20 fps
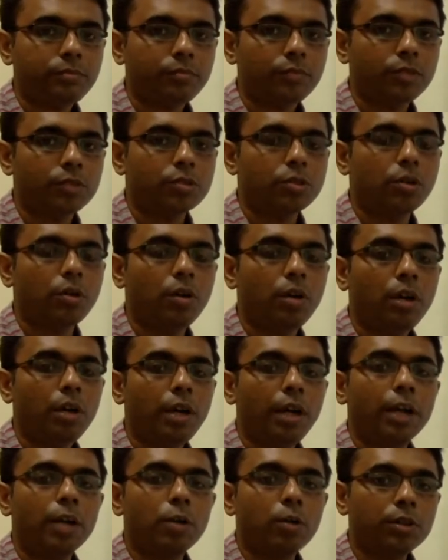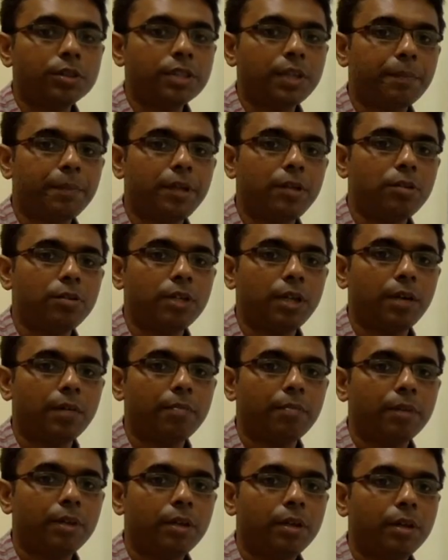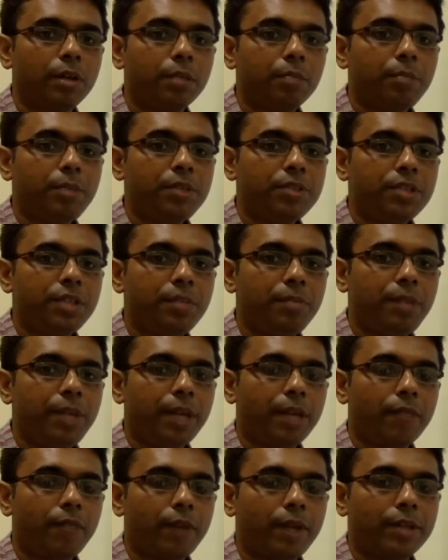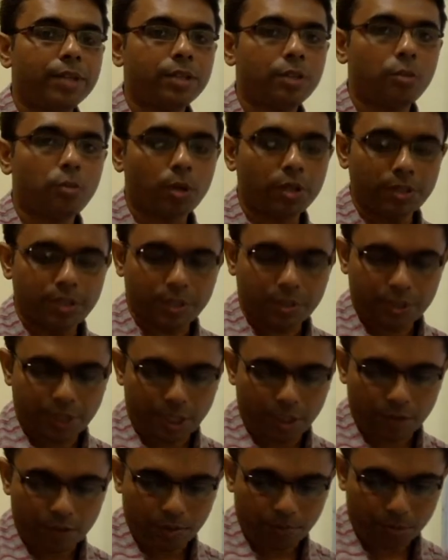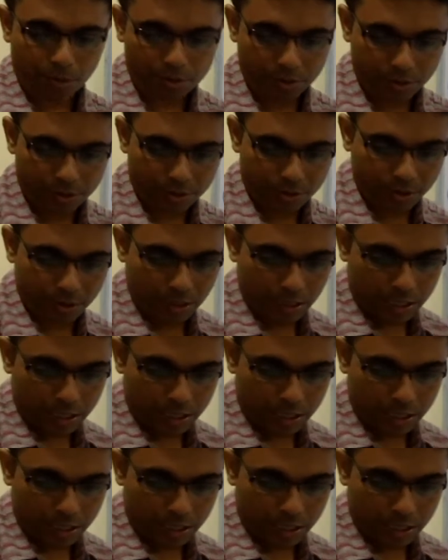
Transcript: So it looks up into the PCB and finds out what is the state of the process.